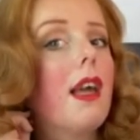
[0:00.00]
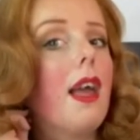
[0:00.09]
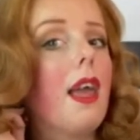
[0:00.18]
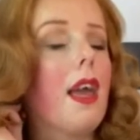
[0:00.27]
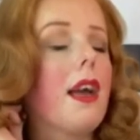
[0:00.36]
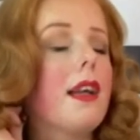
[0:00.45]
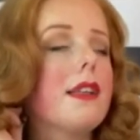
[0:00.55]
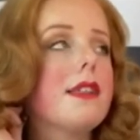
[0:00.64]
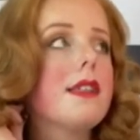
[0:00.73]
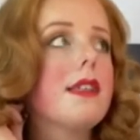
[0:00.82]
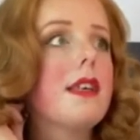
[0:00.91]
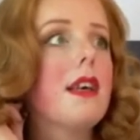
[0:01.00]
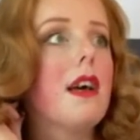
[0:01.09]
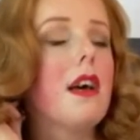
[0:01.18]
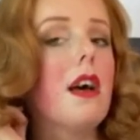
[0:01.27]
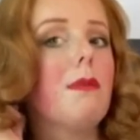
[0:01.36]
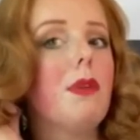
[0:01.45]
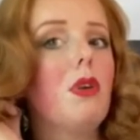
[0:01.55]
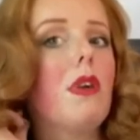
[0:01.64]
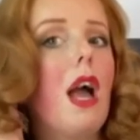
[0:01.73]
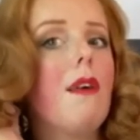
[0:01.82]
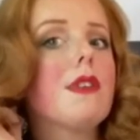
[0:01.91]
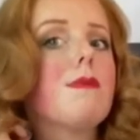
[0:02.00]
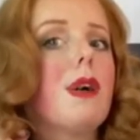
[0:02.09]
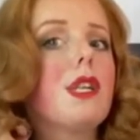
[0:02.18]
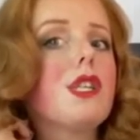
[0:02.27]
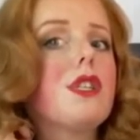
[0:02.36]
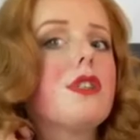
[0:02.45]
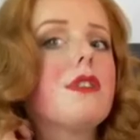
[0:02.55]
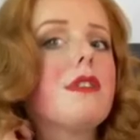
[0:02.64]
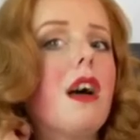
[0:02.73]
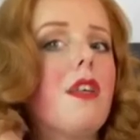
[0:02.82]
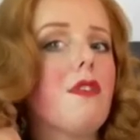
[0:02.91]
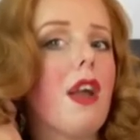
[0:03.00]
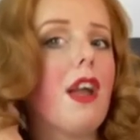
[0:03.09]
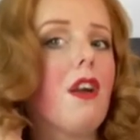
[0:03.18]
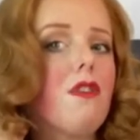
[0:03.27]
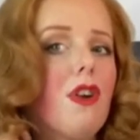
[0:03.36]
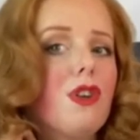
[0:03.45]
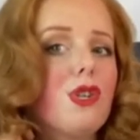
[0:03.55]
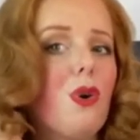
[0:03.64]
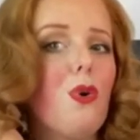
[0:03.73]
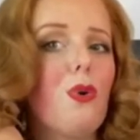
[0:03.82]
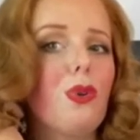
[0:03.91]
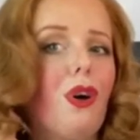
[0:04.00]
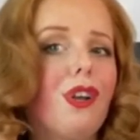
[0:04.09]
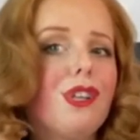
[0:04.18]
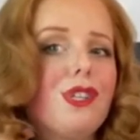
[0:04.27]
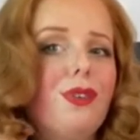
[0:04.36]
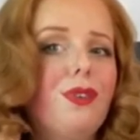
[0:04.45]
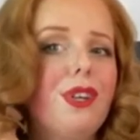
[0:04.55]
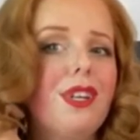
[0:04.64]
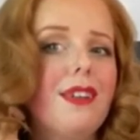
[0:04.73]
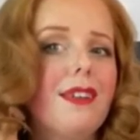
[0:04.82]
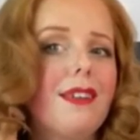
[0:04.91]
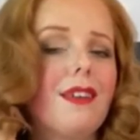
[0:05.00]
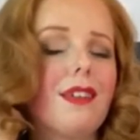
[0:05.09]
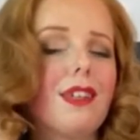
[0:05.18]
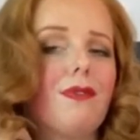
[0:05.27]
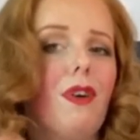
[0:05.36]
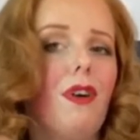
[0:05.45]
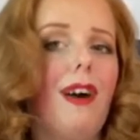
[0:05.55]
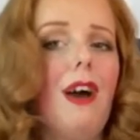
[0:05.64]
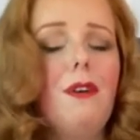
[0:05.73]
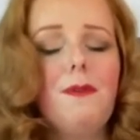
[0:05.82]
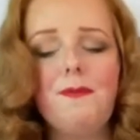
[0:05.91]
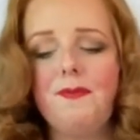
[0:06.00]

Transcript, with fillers: and um, you don't have as much other hair there to hold on to and it starts to fall out.